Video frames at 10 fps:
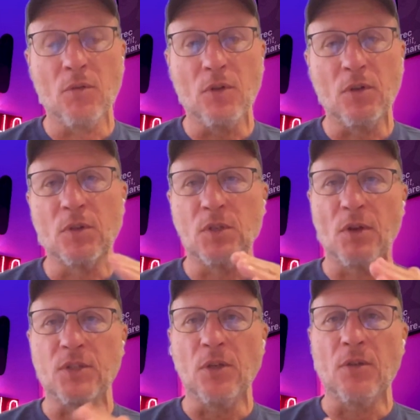you
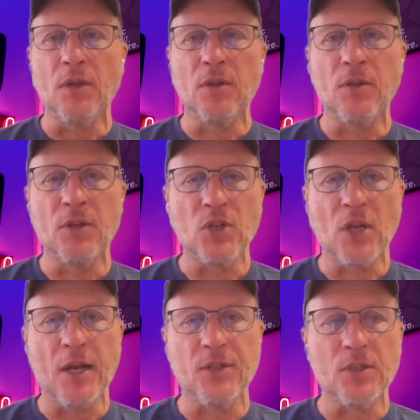structure the
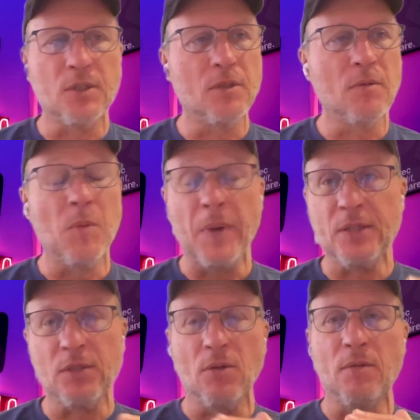charges
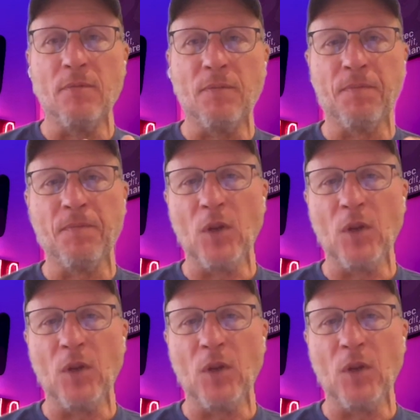based on,